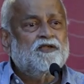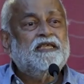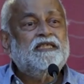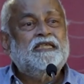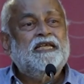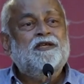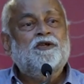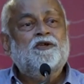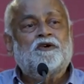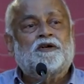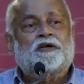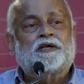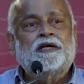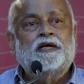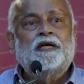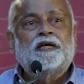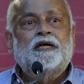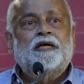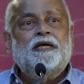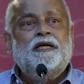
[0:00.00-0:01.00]
I said, look,
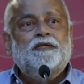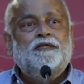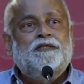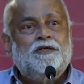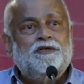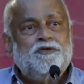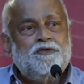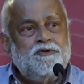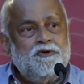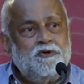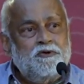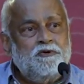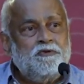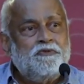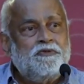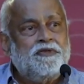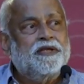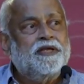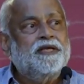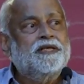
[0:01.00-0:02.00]
the
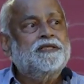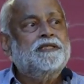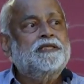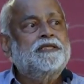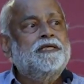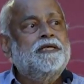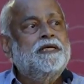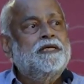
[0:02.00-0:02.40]
truth is,